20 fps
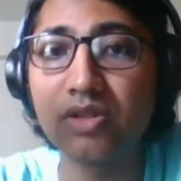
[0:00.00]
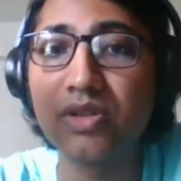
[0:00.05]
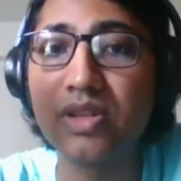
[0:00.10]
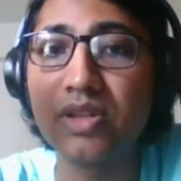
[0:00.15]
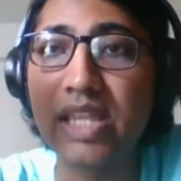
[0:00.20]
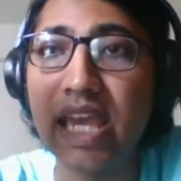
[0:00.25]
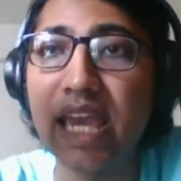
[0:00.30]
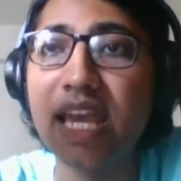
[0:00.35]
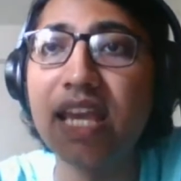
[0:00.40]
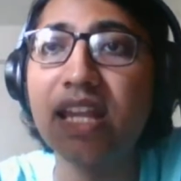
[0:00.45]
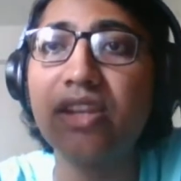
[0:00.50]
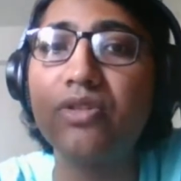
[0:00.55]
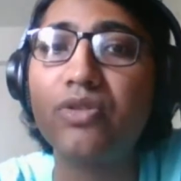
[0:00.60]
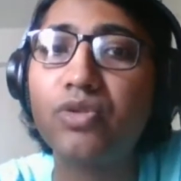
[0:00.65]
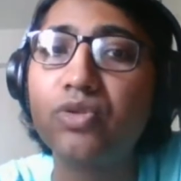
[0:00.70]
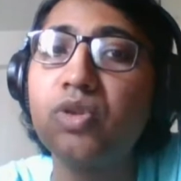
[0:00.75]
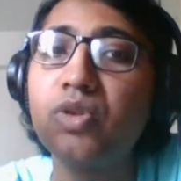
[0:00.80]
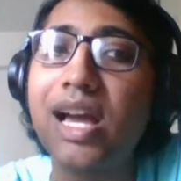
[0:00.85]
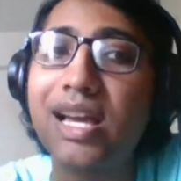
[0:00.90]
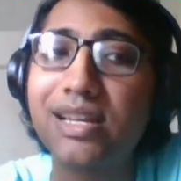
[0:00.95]
So there
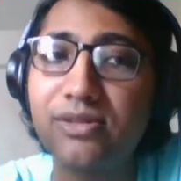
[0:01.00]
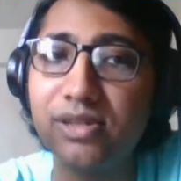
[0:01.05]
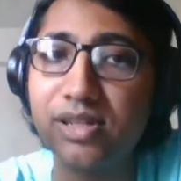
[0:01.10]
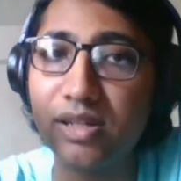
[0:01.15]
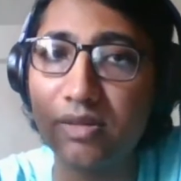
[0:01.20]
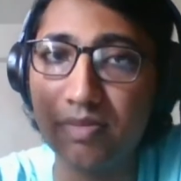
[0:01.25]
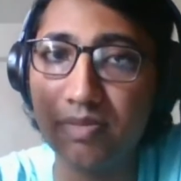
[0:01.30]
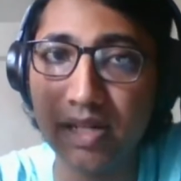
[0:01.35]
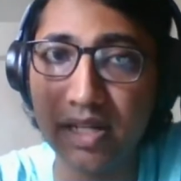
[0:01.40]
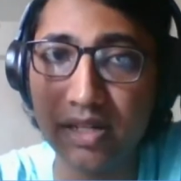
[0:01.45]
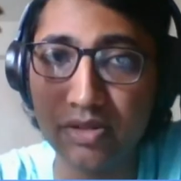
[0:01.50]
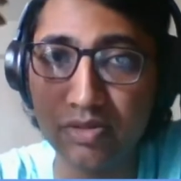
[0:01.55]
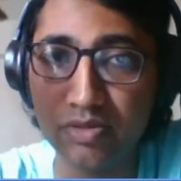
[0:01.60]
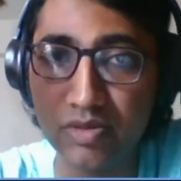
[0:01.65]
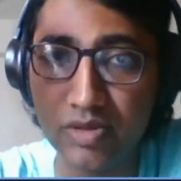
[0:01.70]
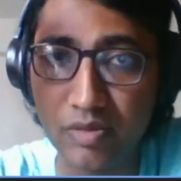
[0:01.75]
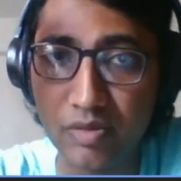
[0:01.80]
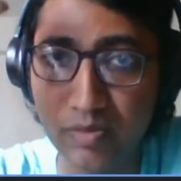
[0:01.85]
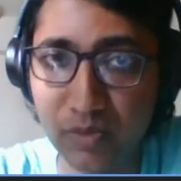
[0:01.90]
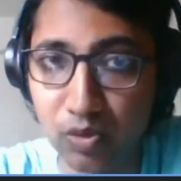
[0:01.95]
you do actually apply
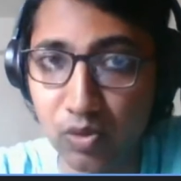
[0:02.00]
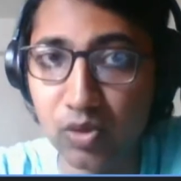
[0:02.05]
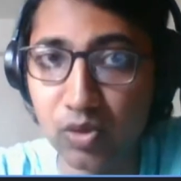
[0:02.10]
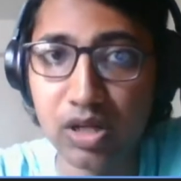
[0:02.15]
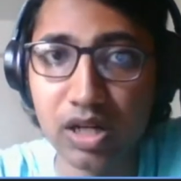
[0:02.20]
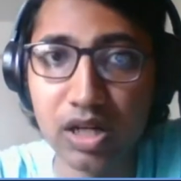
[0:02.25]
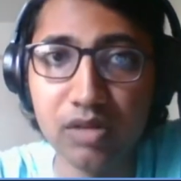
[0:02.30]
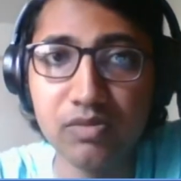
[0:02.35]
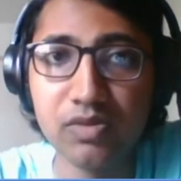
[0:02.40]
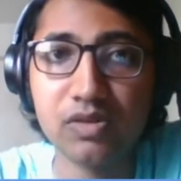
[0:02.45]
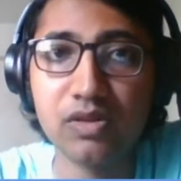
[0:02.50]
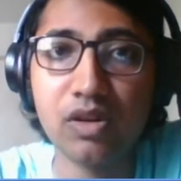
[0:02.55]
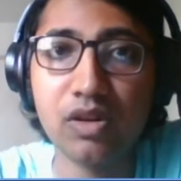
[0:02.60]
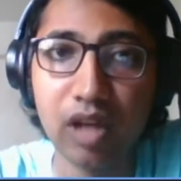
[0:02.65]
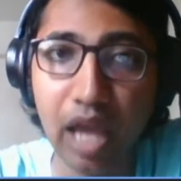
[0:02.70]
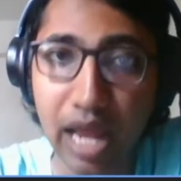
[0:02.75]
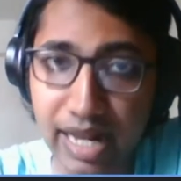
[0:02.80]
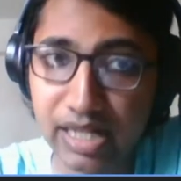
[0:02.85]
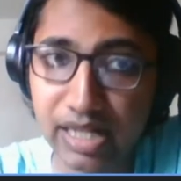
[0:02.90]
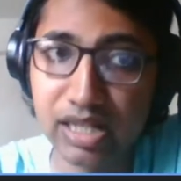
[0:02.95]
to the programs
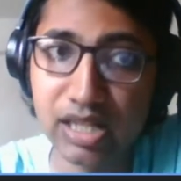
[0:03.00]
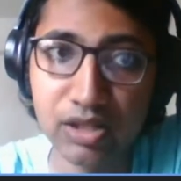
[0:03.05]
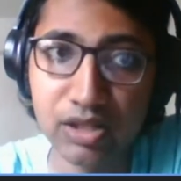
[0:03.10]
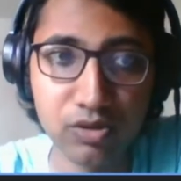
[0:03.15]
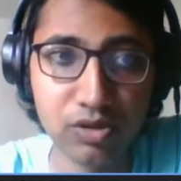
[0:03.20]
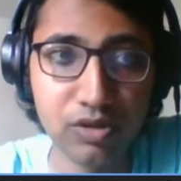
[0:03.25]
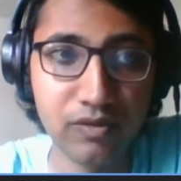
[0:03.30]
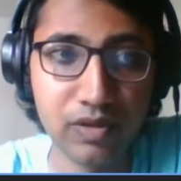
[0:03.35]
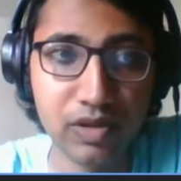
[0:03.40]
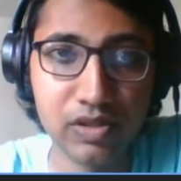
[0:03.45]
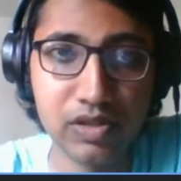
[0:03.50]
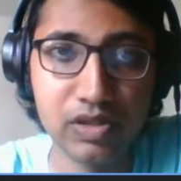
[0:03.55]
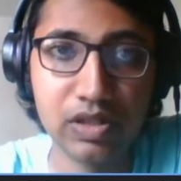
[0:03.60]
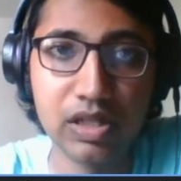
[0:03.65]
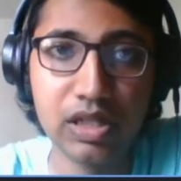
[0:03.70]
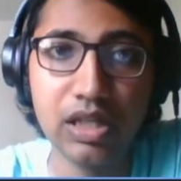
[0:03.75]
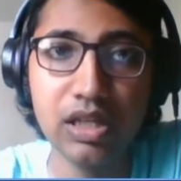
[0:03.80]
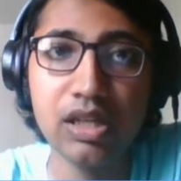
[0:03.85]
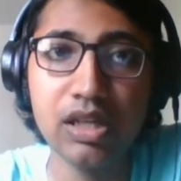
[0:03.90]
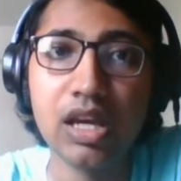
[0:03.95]
at the
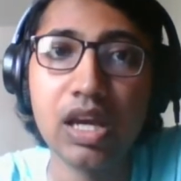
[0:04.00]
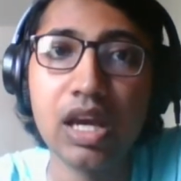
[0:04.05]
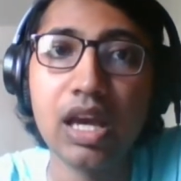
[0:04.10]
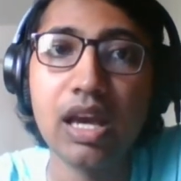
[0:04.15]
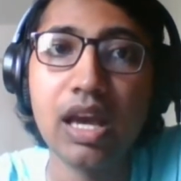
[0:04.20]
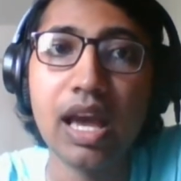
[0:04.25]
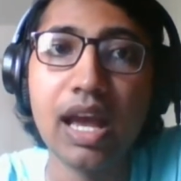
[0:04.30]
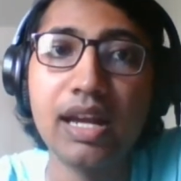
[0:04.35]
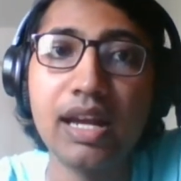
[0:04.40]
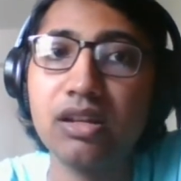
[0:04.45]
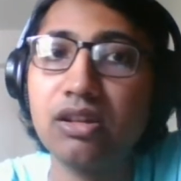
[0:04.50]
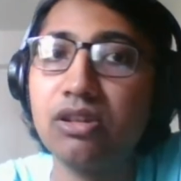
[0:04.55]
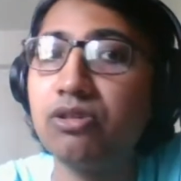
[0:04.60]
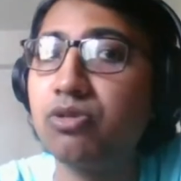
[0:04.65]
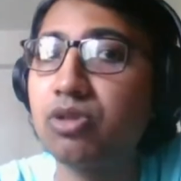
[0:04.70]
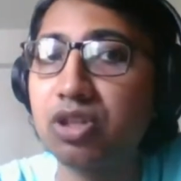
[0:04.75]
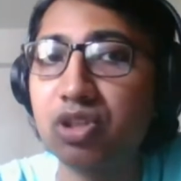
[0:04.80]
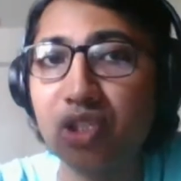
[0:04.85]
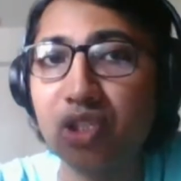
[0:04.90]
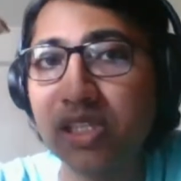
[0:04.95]
university, and
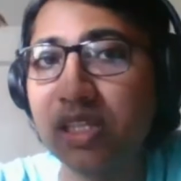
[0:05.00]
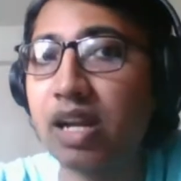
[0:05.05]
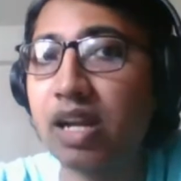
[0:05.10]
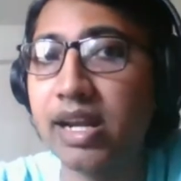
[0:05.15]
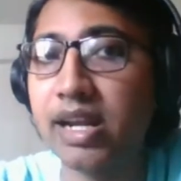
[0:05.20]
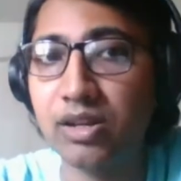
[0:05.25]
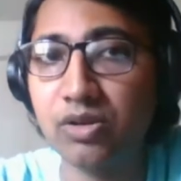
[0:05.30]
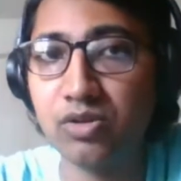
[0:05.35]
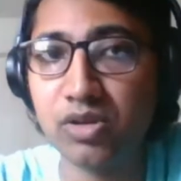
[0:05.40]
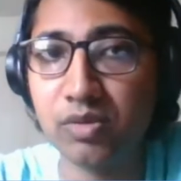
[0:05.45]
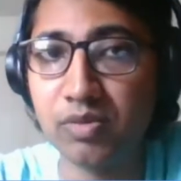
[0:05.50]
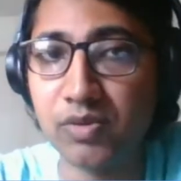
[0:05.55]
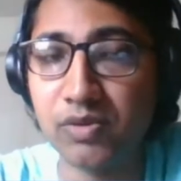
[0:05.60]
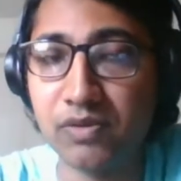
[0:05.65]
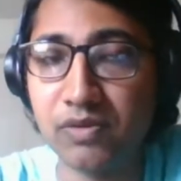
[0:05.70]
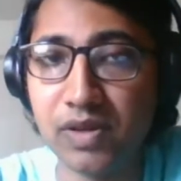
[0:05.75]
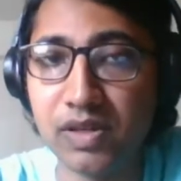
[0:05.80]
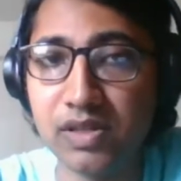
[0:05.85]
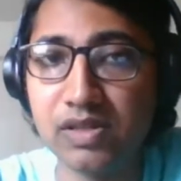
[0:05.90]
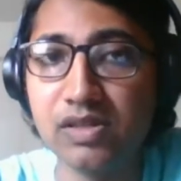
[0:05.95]
you can just write to the
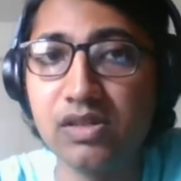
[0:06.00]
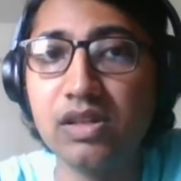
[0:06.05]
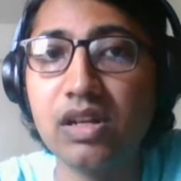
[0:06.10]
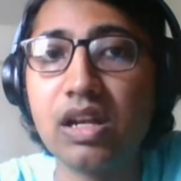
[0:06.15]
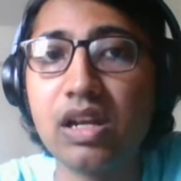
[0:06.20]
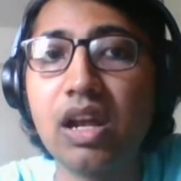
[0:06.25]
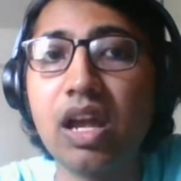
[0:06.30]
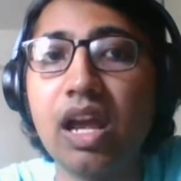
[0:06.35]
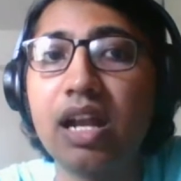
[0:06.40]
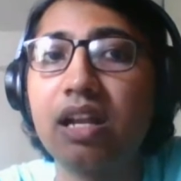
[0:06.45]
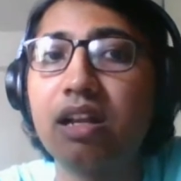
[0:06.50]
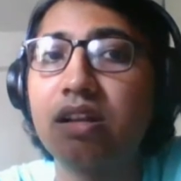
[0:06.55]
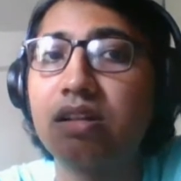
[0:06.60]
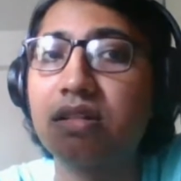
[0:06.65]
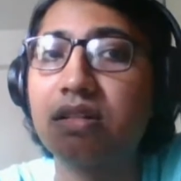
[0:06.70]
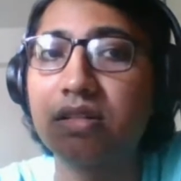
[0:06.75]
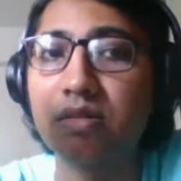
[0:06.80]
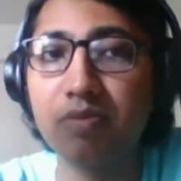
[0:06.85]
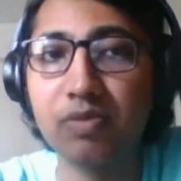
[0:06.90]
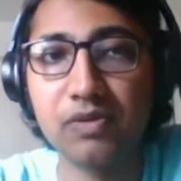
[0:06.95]
professor, and
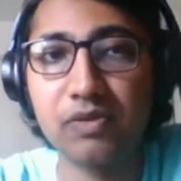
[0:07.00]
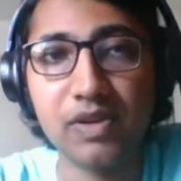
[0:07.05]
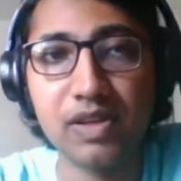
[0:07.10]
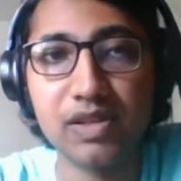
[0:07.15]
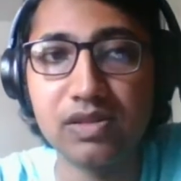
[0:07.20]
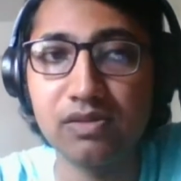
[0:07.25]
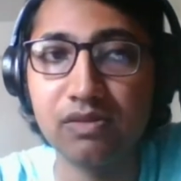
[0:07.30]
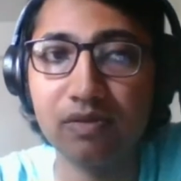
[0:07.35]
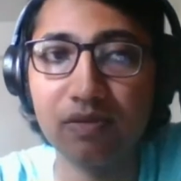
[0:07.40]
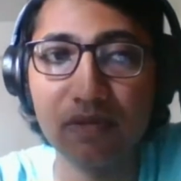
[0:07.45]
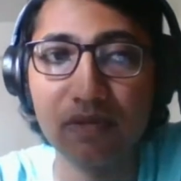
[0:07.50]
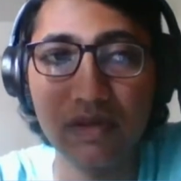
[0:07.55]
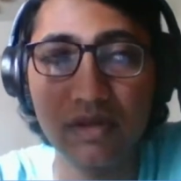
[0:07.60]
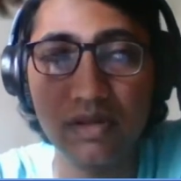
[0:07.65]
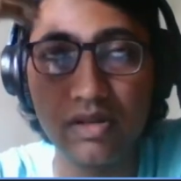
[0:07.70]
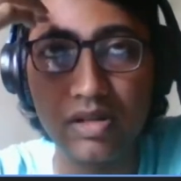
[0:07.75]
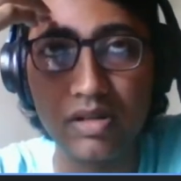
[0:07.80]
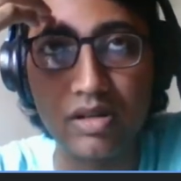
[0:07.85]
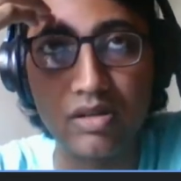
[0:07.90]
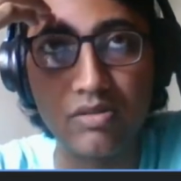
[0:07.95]
the professor
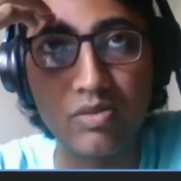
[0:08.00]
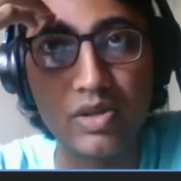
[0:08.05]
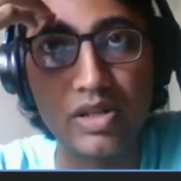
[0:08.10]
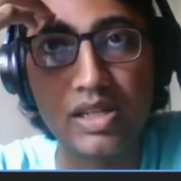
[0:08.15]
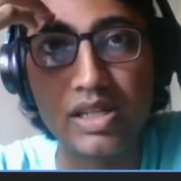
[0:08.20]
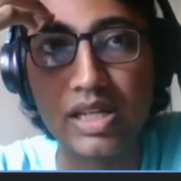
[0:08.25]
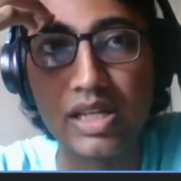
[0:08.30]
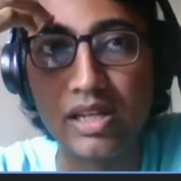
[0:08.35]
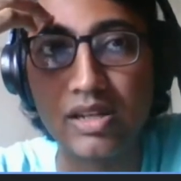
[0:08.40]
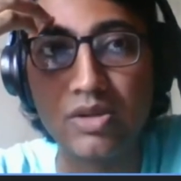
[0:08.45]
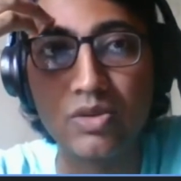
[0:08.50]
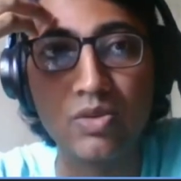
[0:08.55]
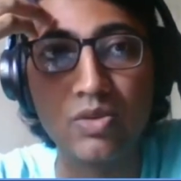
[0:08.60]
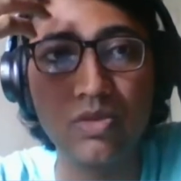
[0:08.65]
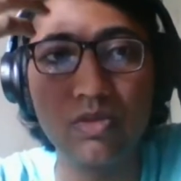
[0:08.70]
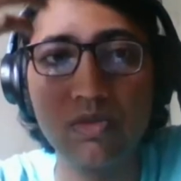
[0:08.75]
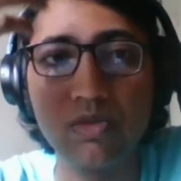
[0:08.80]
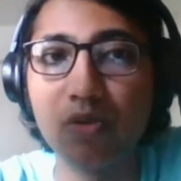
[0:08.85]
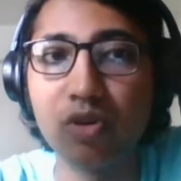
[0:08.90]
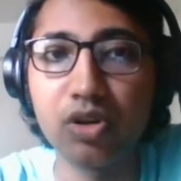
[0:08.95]
will tell
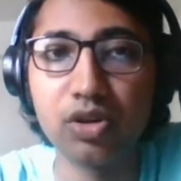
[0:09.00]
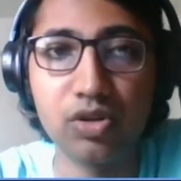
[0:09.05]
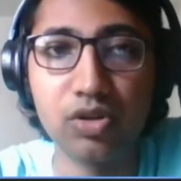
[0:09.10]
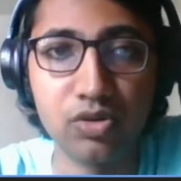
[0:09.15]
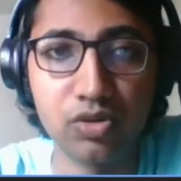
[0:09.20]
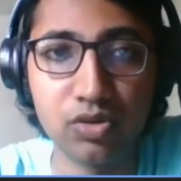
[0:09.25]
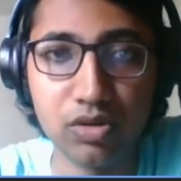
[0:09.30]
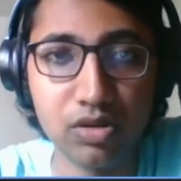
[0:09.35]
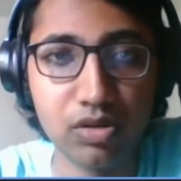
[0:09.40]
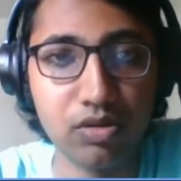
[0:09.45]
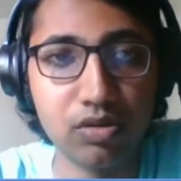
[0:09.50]
you what